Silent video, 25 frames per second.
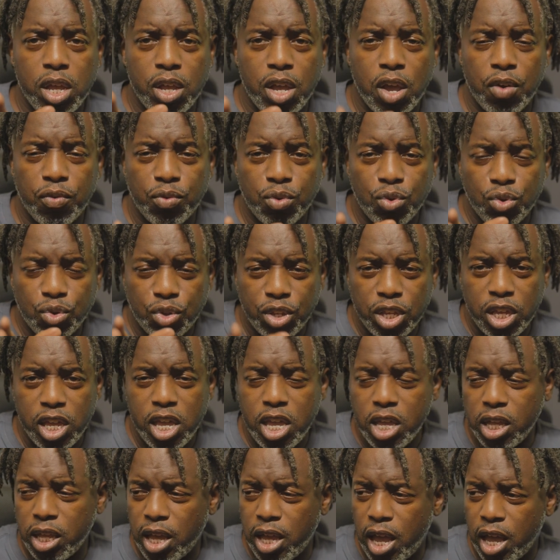if you
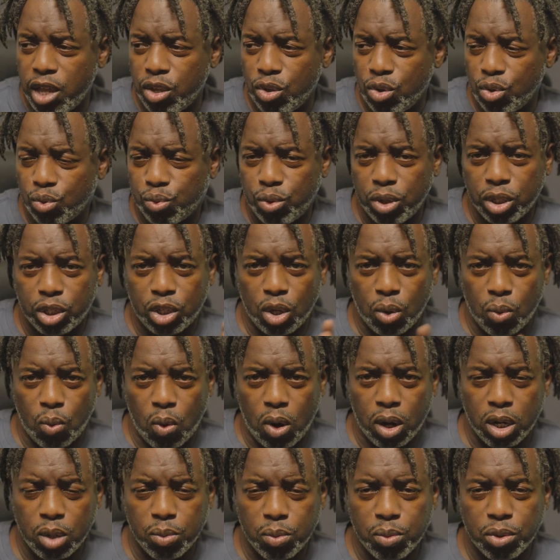eat and you drink your
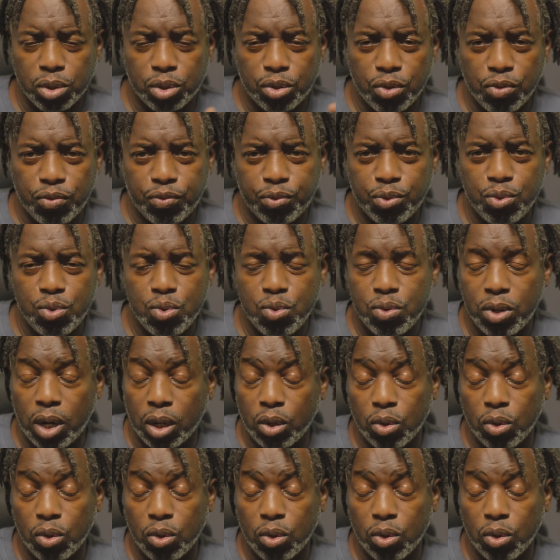water with your food,